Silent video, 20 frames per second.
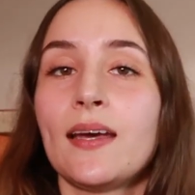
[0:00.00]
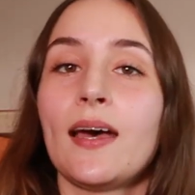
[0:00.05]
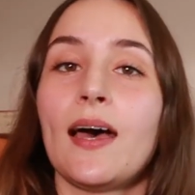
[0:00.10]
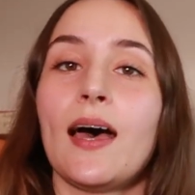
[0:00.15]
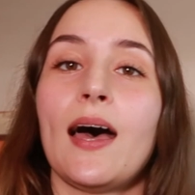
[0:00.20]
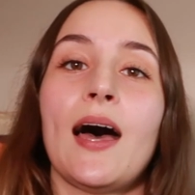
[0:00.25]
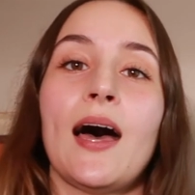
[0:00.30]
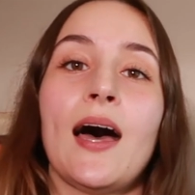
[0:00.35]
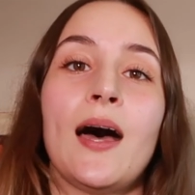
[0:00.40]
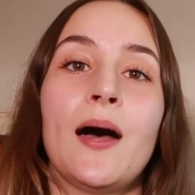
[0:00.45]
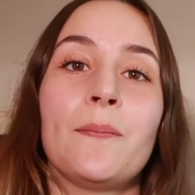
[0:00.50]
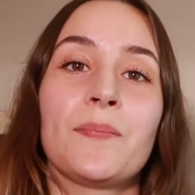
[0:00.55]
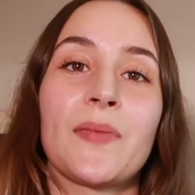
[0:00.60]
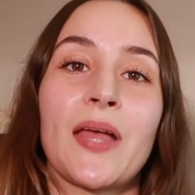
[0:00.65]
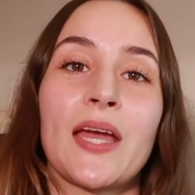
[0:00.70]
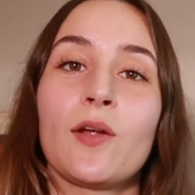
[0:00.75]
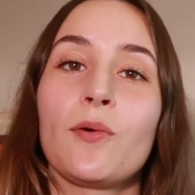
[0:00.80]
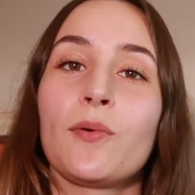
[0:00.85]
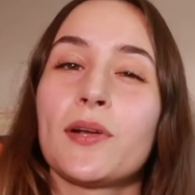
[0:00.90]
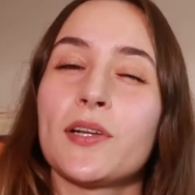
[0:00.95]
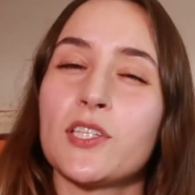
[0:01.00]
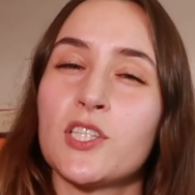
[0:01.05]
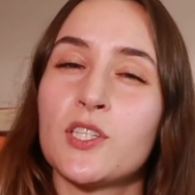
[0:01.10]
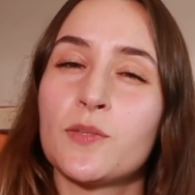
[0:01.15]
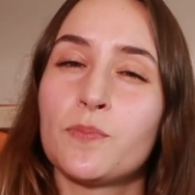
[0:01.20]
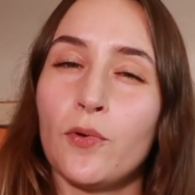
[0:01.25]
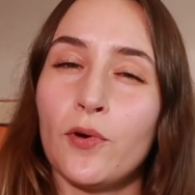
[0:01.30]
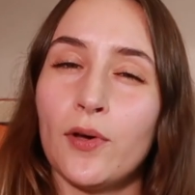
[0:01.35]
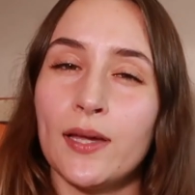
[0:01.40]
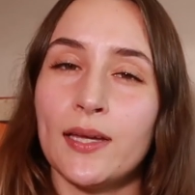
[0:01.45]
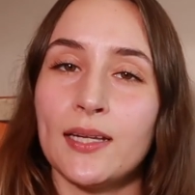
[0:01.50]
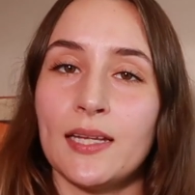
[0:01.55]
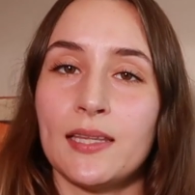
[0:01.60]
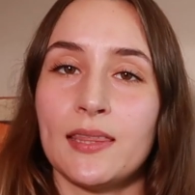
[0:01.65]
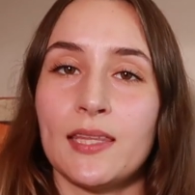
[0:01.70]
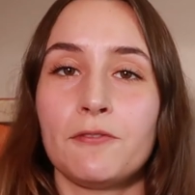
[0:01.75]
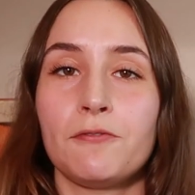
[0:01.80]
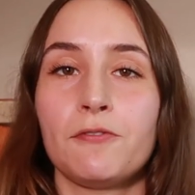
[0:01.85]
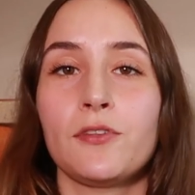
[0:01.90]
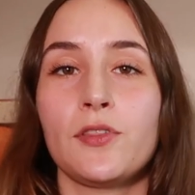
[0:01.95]
I don't want to spoil
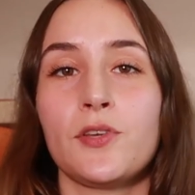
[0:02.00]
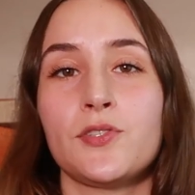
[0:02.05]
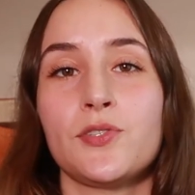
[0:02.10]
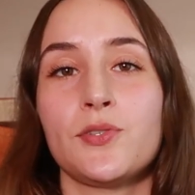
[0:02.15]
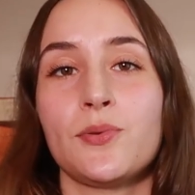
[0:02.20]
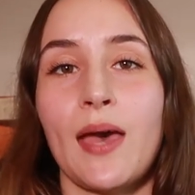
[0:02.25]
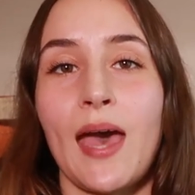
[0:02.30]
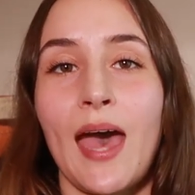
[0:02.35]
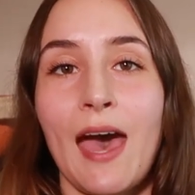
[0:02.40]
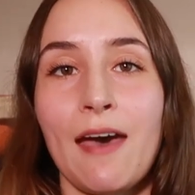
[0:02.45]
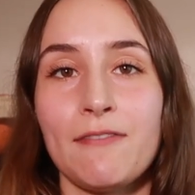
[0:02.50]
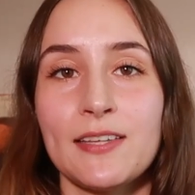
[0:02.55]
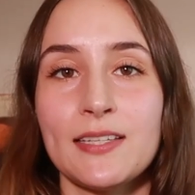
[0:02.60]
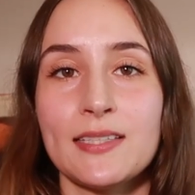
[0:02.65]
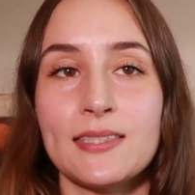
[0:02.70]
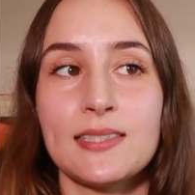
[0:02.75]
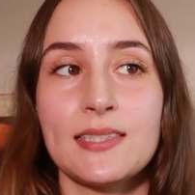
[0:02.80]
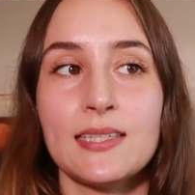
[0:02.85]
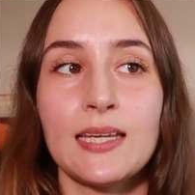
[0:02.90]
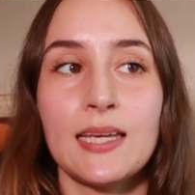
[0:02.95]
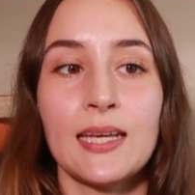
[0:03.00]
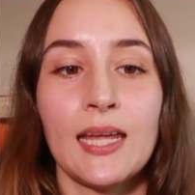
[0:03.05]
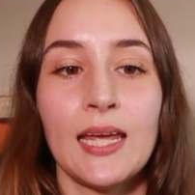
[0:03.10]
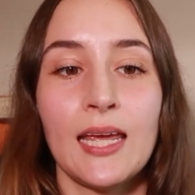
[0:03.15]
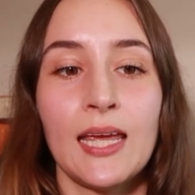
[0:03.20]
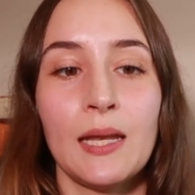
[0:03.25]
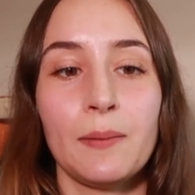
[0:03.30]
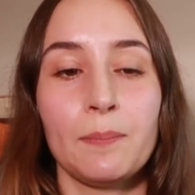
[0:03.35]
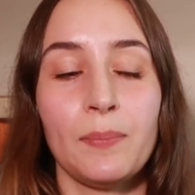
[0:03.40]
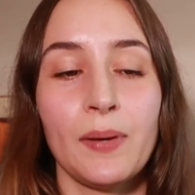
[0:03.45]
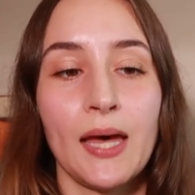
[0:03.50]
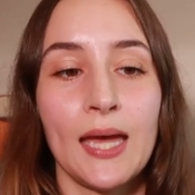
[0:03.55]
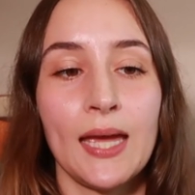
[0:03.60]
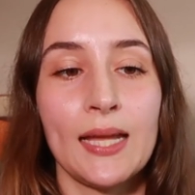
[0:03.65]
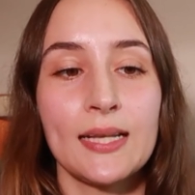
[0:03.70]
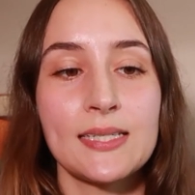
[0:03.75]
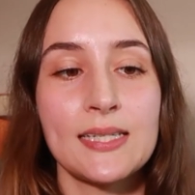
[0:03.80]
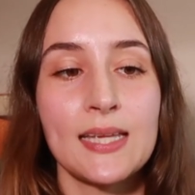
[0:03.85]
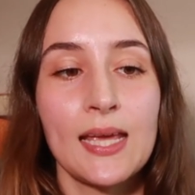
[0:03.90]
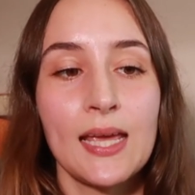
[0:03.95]
anything for those who haven't seen it,
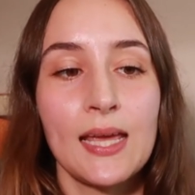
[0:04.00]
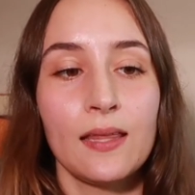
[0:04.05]
but